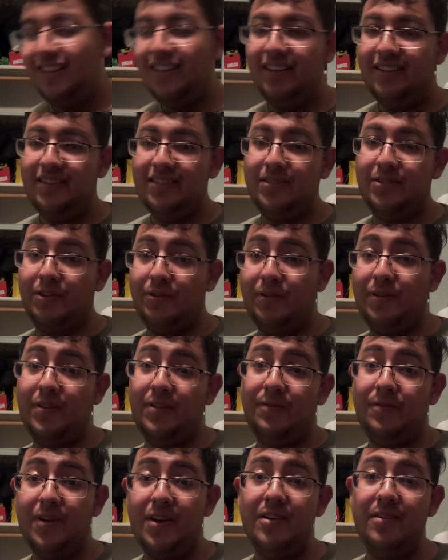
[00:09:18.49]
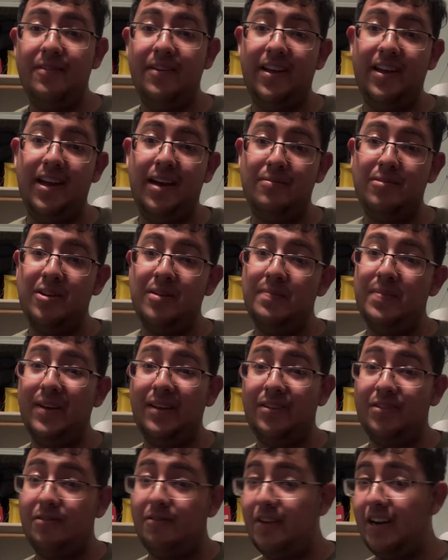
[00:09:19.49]
so for the fun of it, I'm gonna
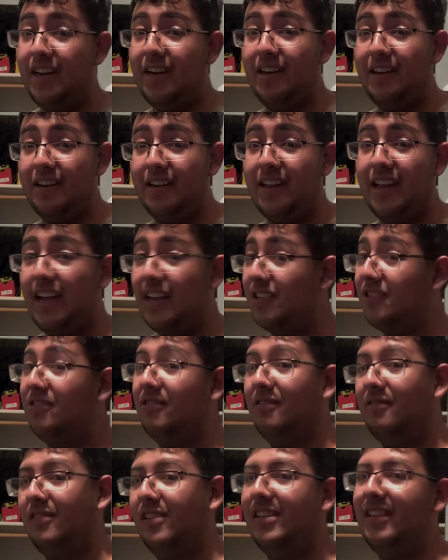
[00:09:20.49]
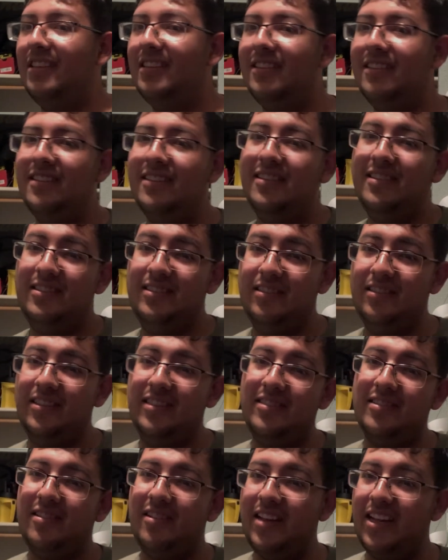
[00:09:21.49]
pick three extra ones. So
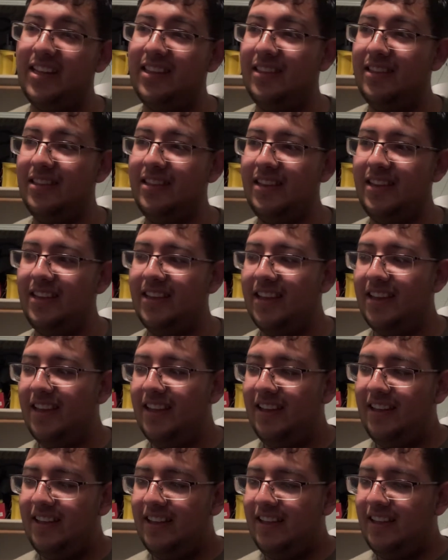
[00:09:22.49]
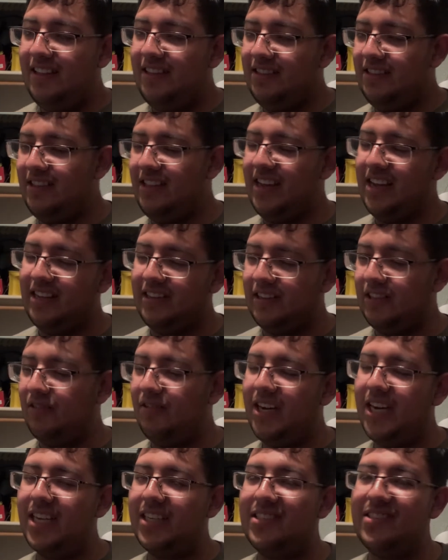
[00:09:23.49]
these are like the the the
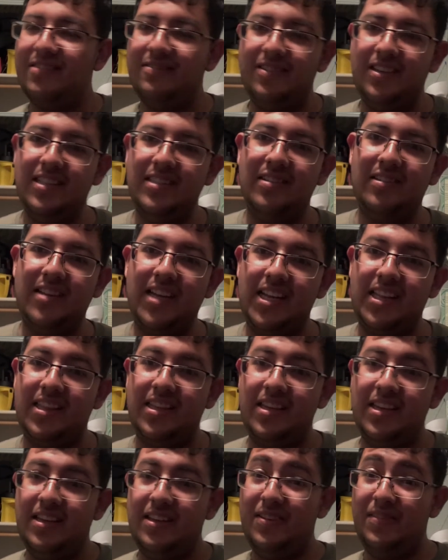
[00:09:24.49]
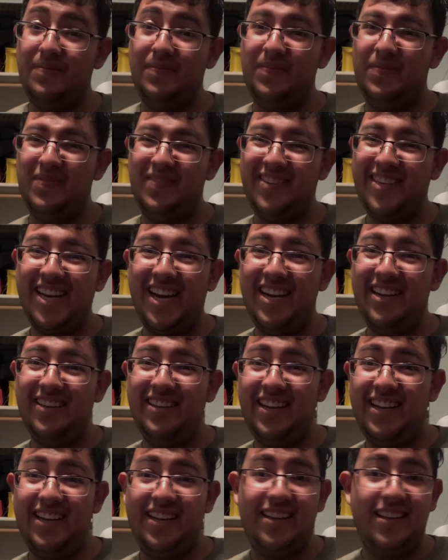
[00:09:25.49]
three extra ones are like the kind of
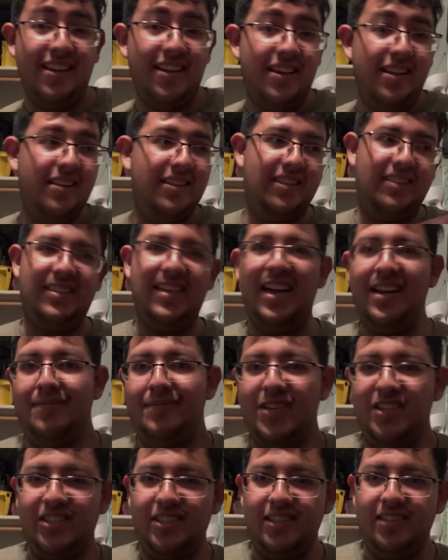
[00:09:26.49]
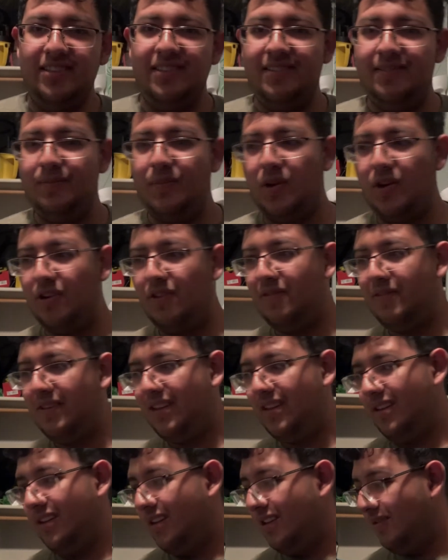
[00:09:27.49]
like the side mission part of
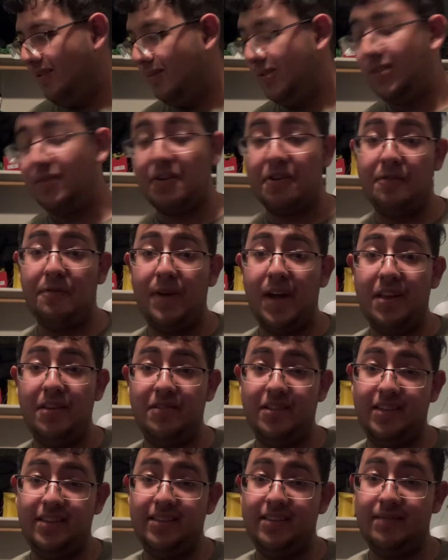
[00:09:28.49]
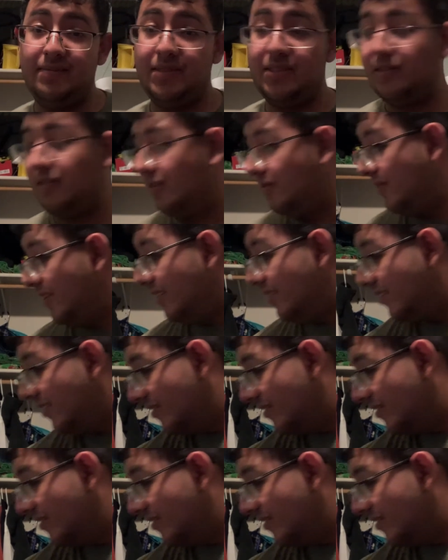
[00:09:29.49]
it. I'm still gonna follow these. I'm still gonna follow all